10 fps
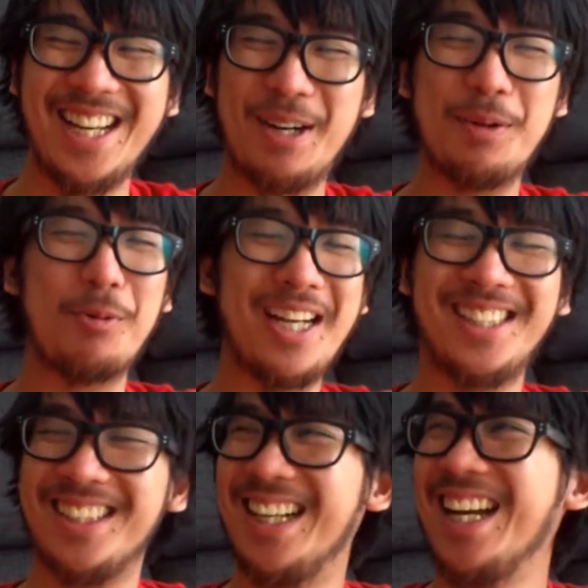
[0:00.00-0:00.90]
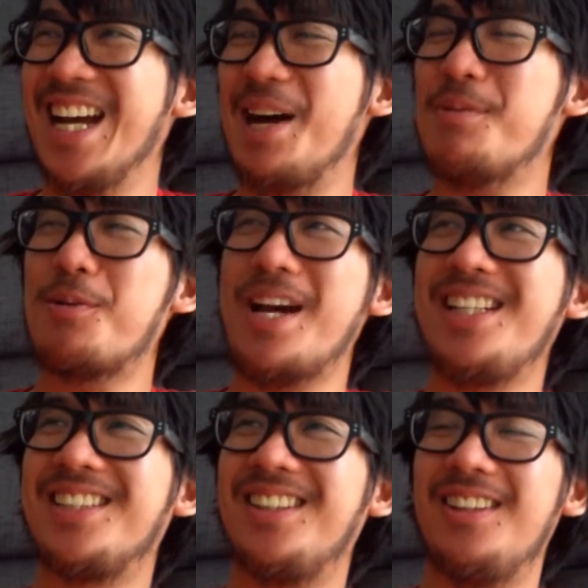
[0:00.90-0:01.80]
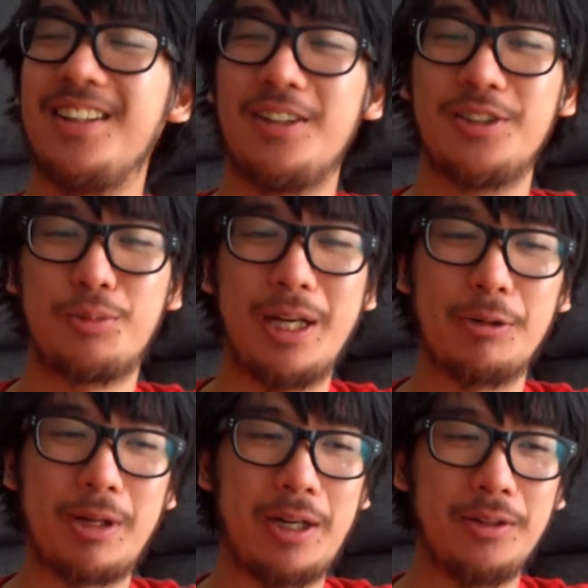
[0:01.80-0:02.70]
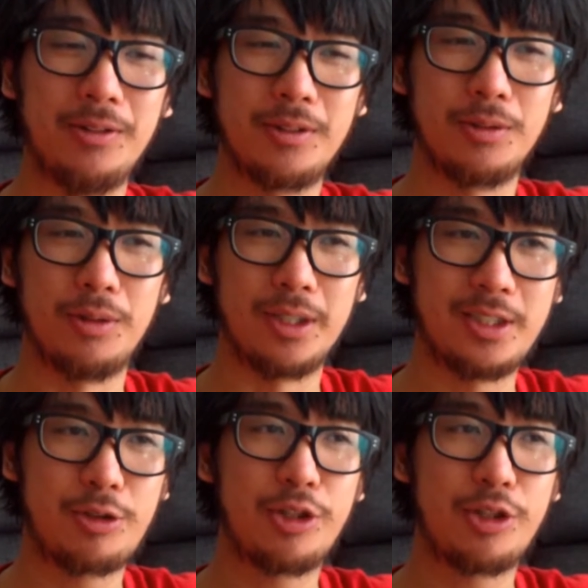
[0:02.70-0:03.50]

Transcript: I'm a waiter. Like I just wait around, or like